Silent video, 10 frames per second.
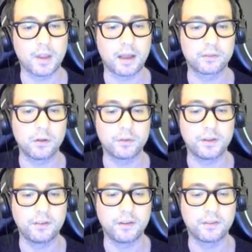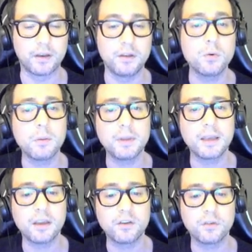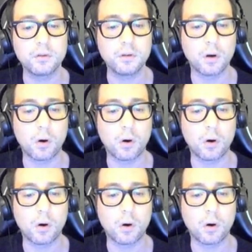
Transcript: As long as this is a new application,